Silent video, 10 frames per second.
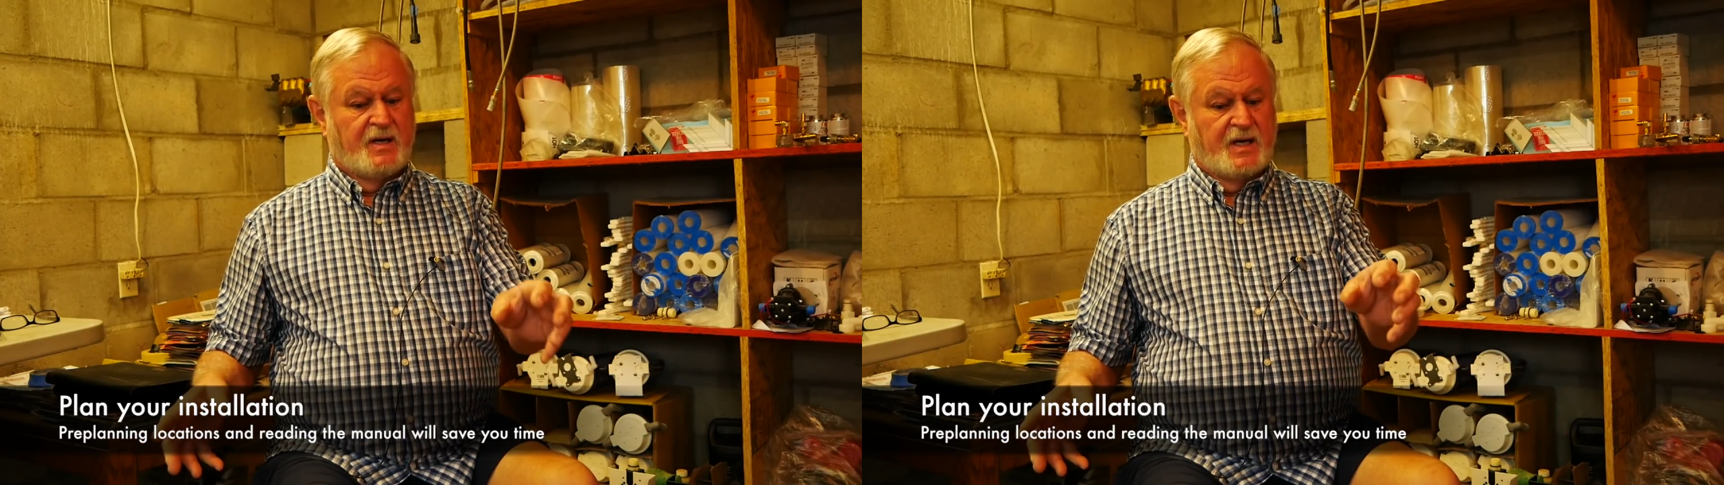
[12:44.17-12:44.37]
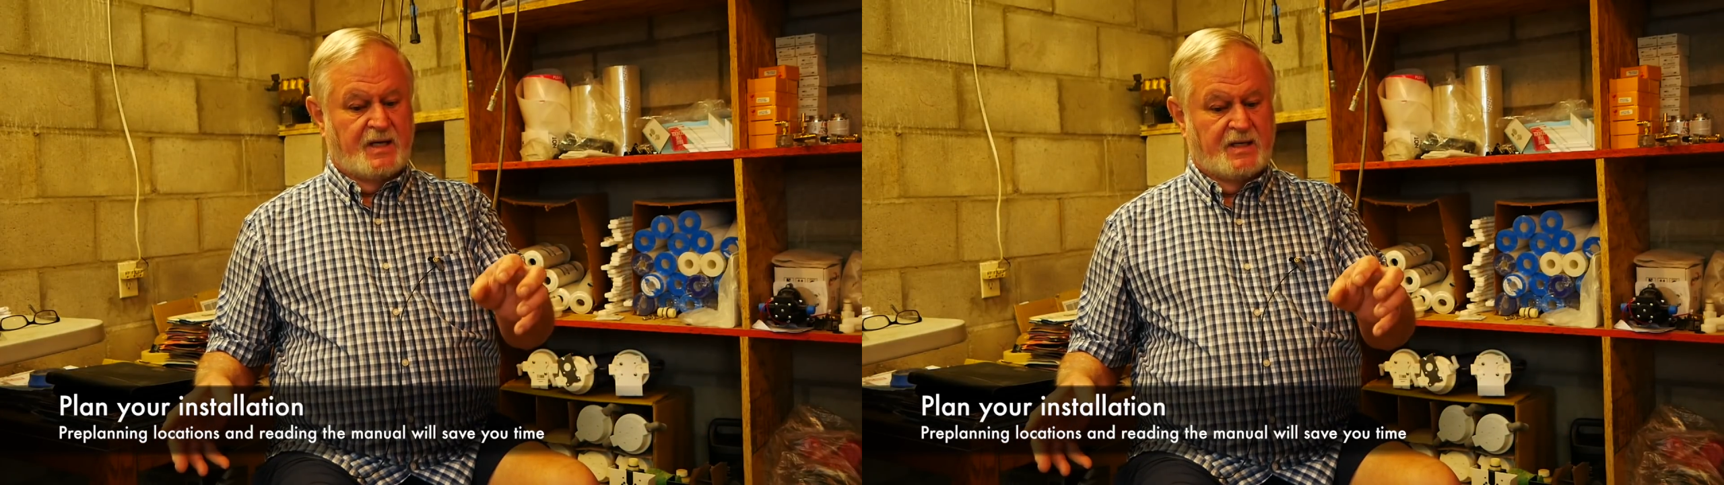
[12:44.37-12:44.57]

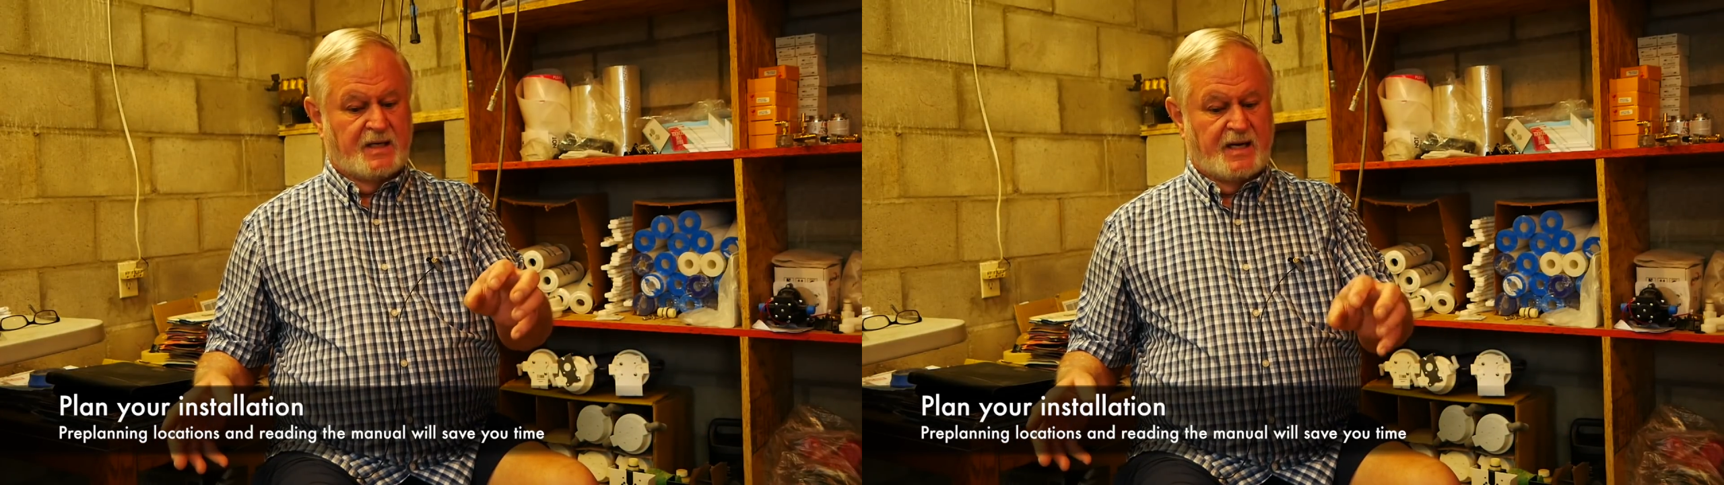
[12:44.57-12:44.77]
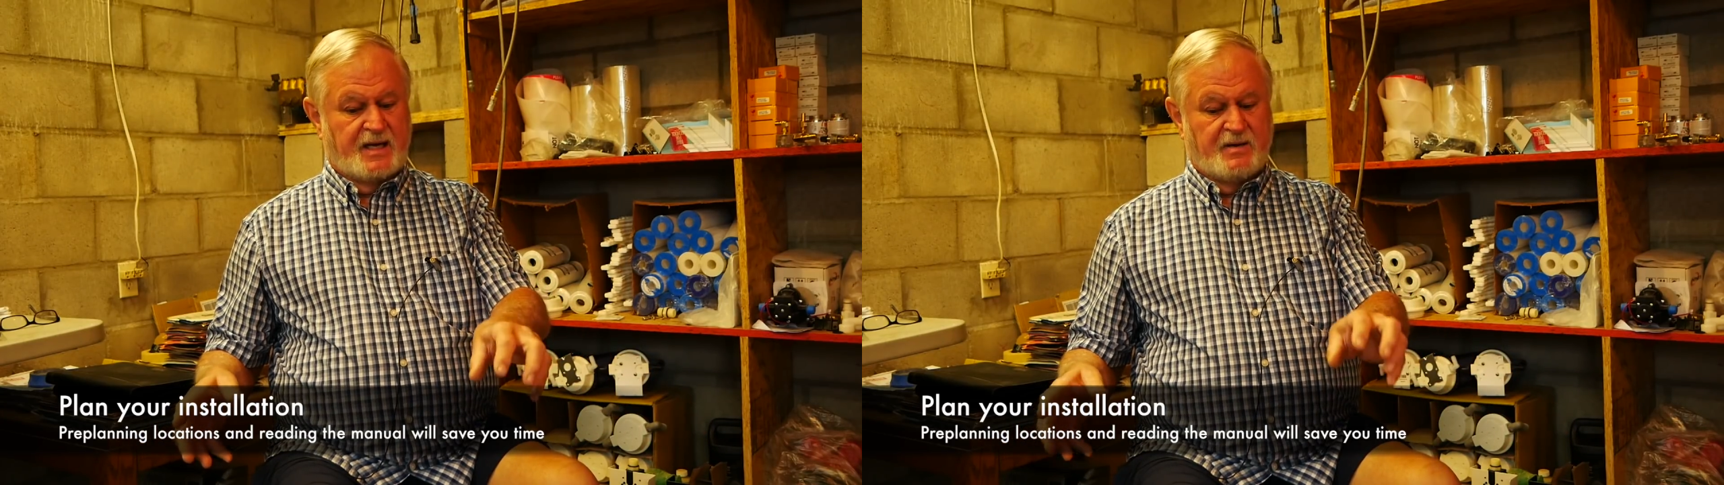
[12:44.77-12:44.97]
and
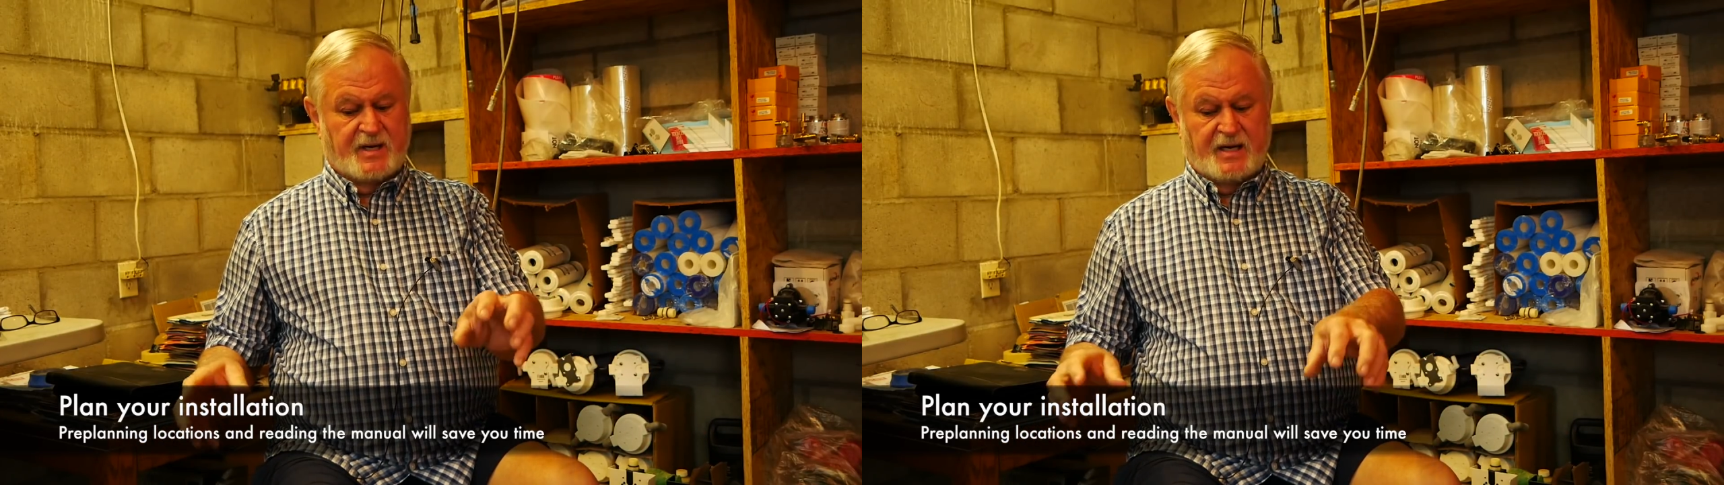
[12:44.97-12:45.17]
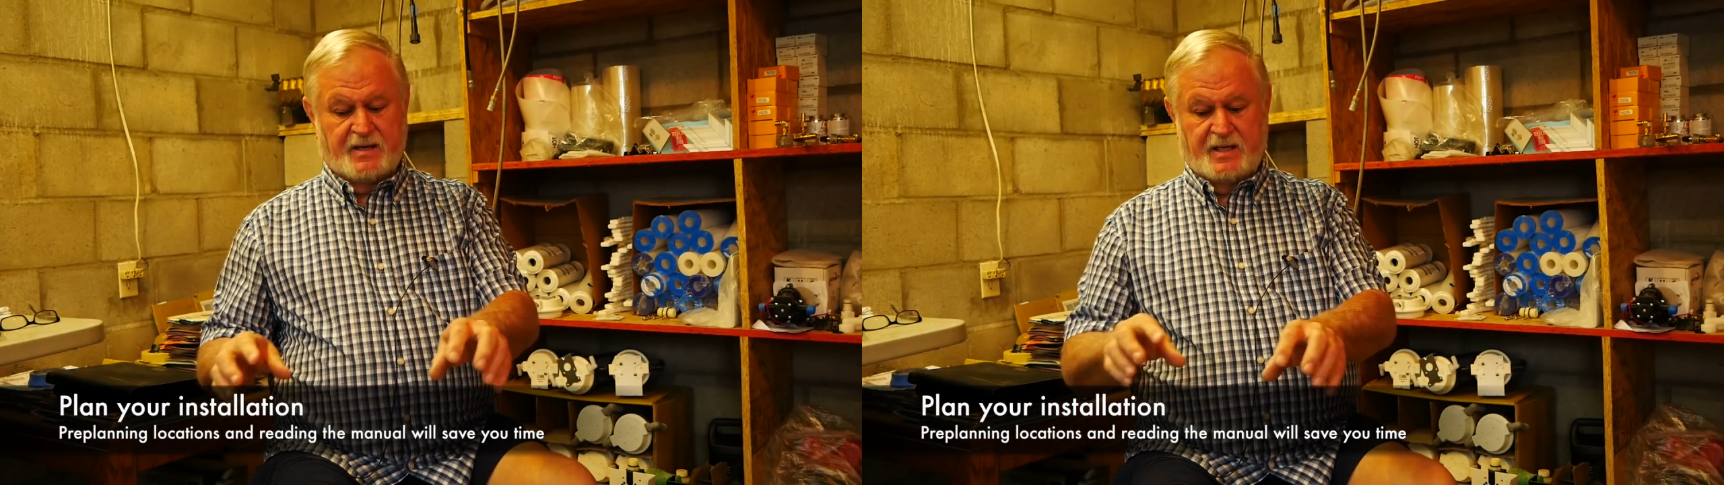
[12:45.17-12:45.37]
lay them
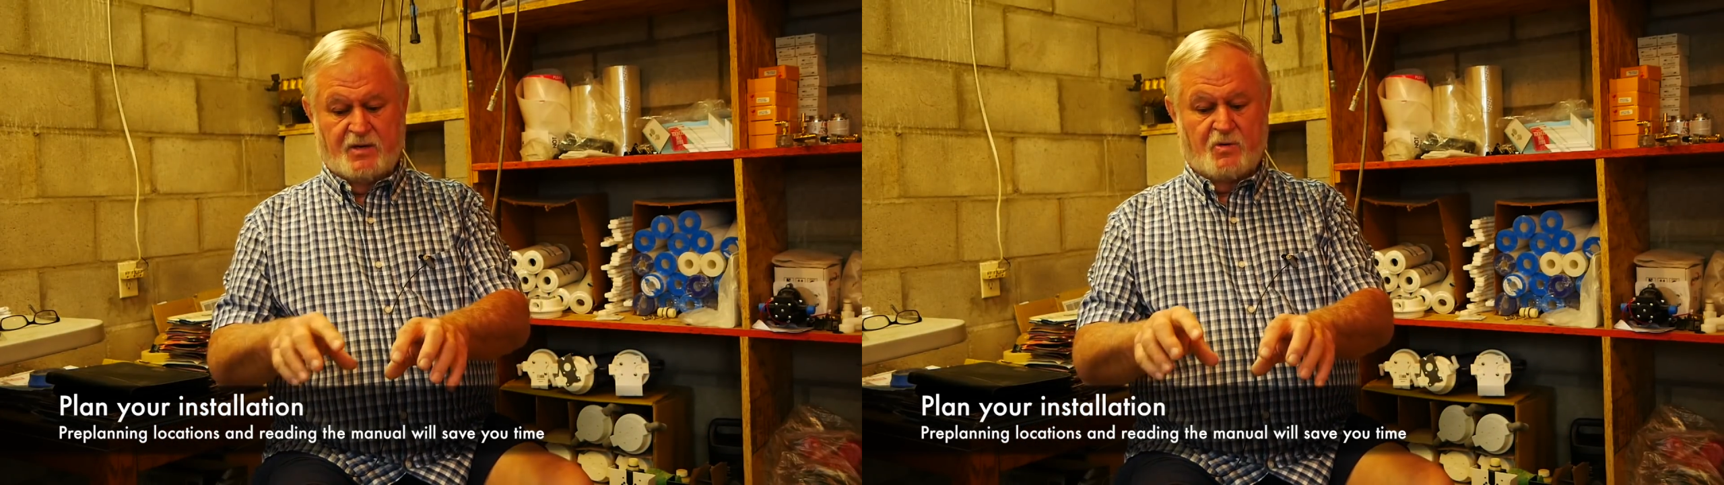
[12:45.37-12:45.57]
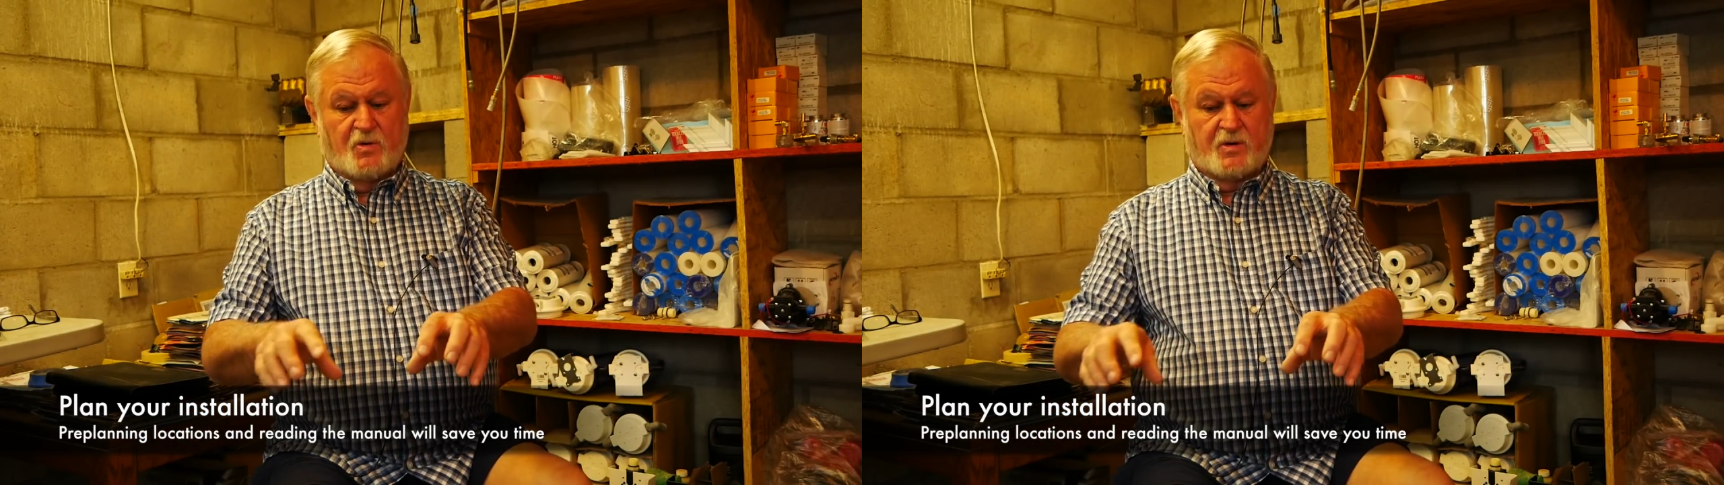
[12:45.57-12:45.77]
out in
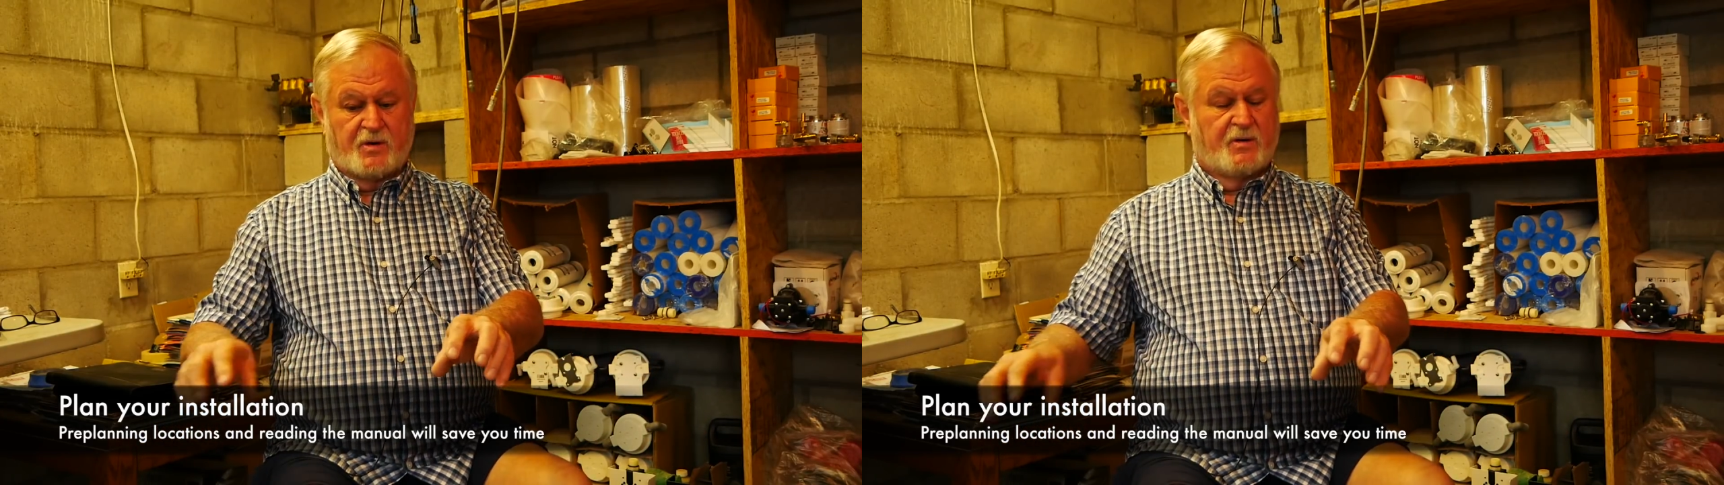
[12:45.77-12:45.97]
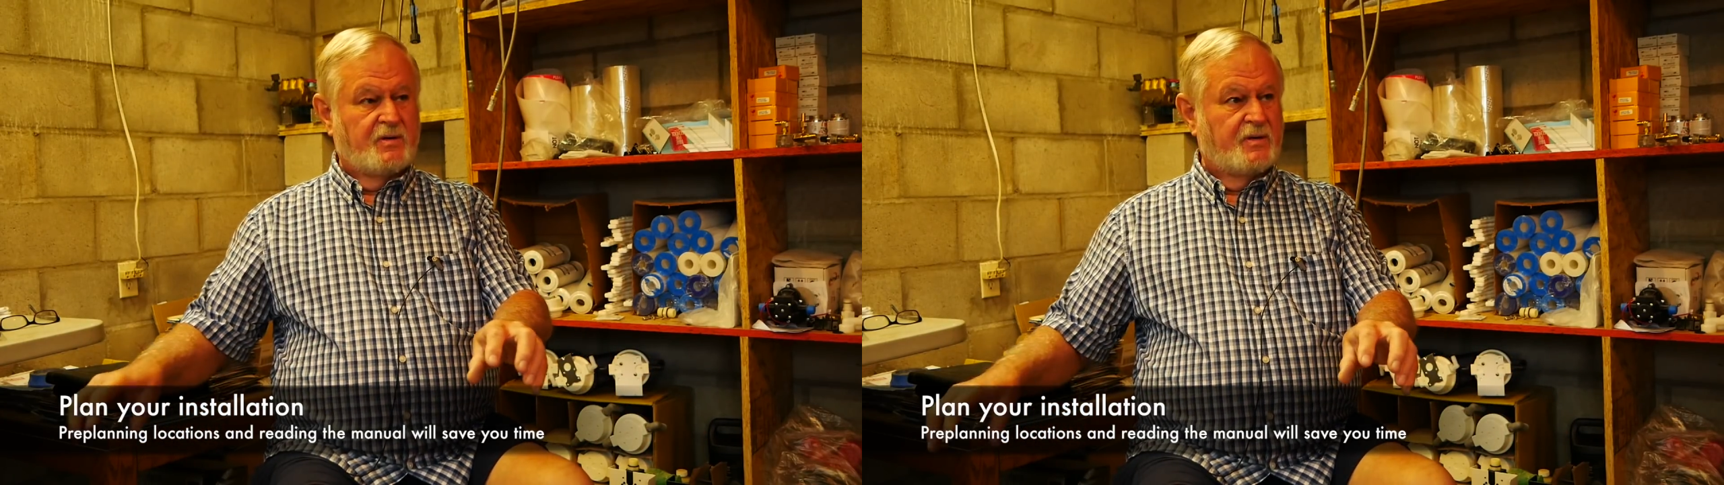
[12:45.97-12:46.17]
order,